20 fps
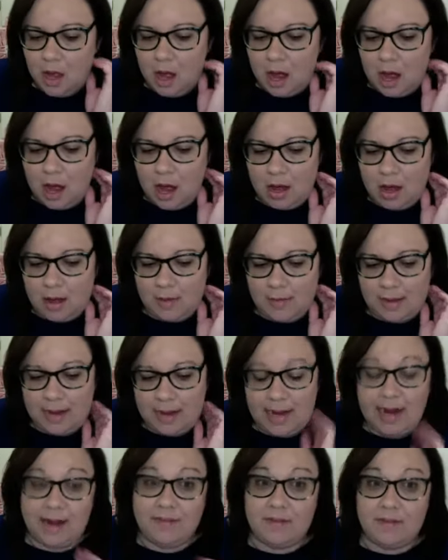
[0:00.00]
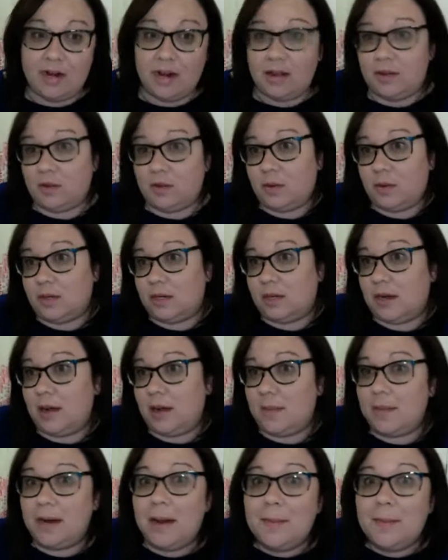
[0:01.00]
Um, and I have another one
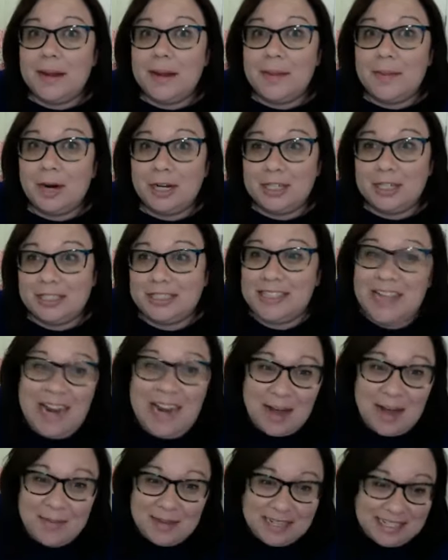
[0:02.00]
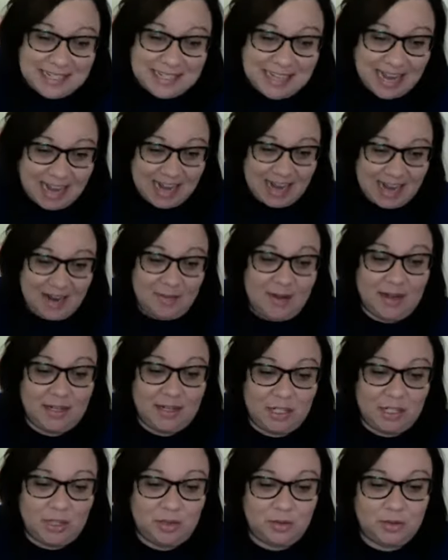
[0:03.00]
coming up in March that I'm excited about
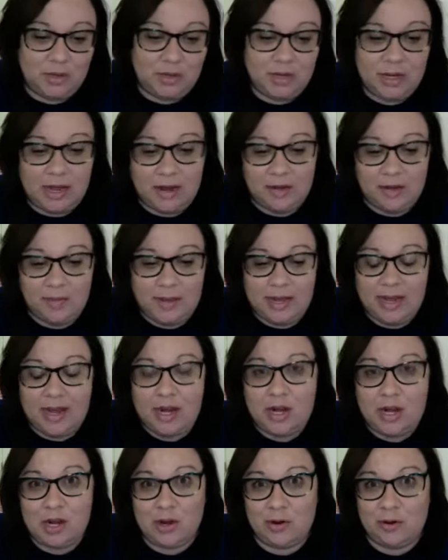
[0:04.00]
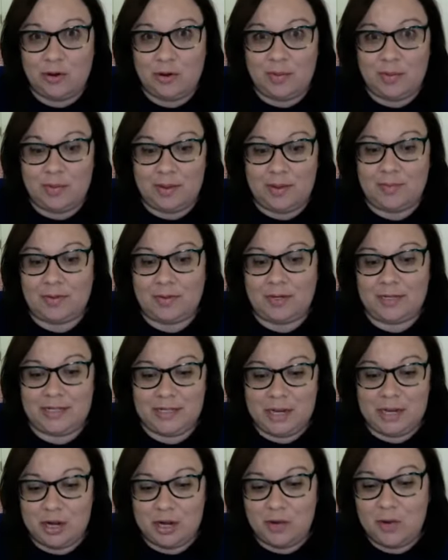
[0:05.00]
too. It'll be a new group of people. It's
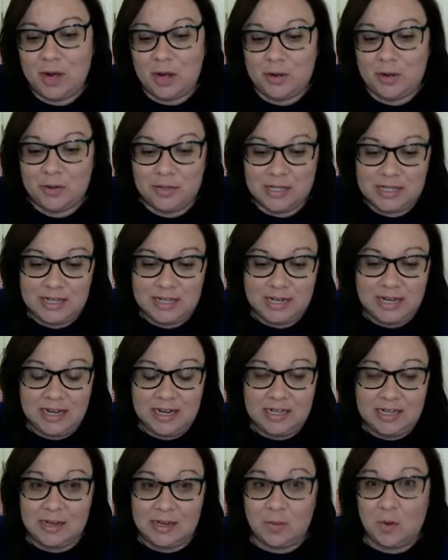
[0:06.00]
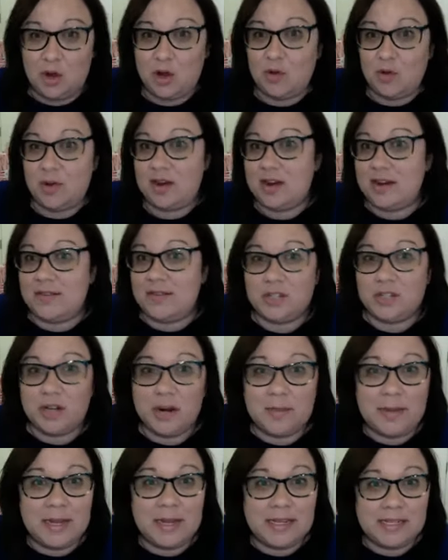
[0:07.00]
a new host, someone who had never
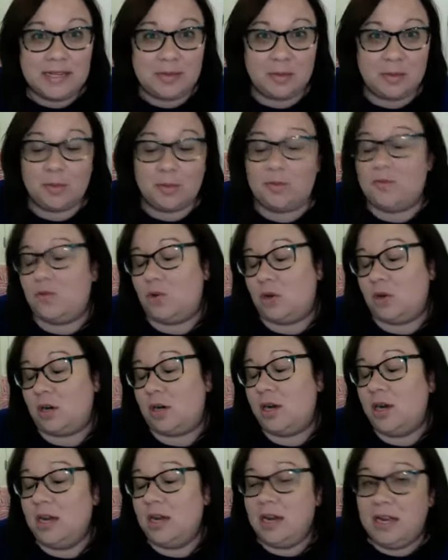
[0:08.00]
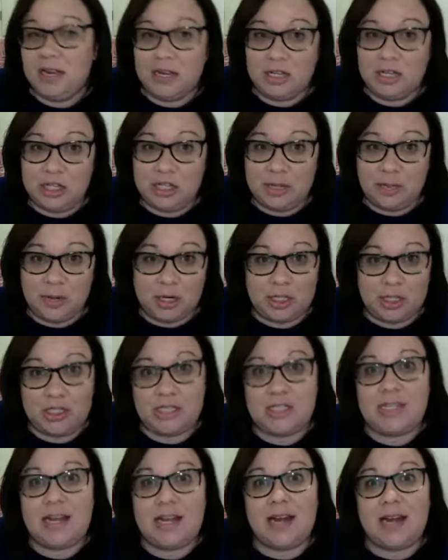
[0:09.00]
tried Pink Zebra before. She
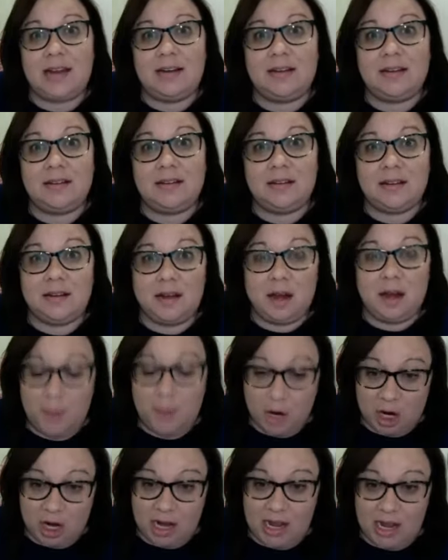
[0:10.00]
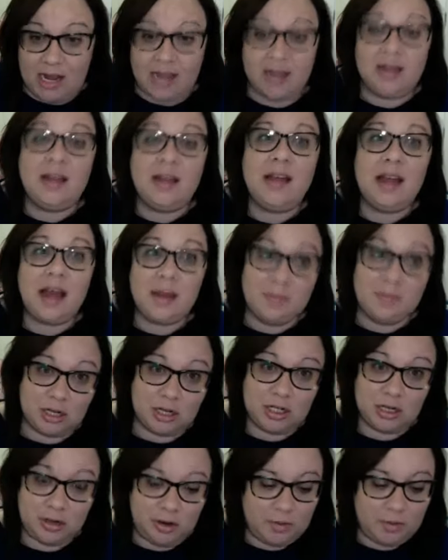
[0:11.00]
purchased at a party and booked
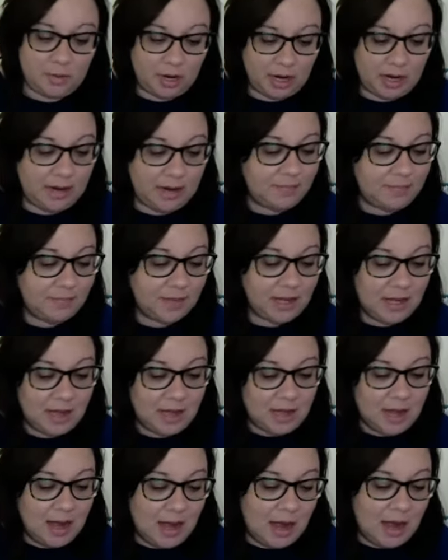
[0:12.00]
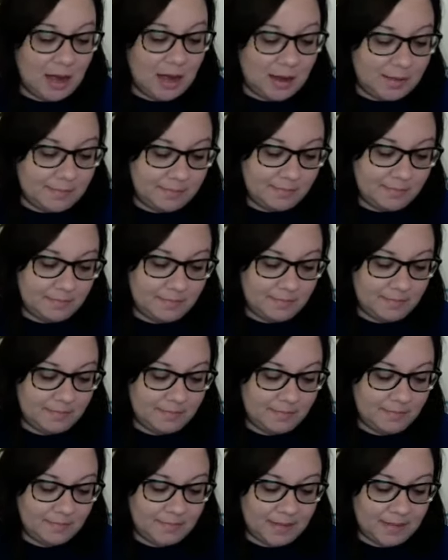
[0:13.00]
her own party. Um,
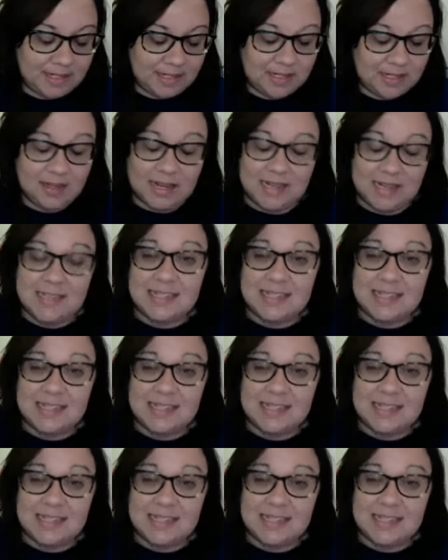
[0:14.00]
that's that's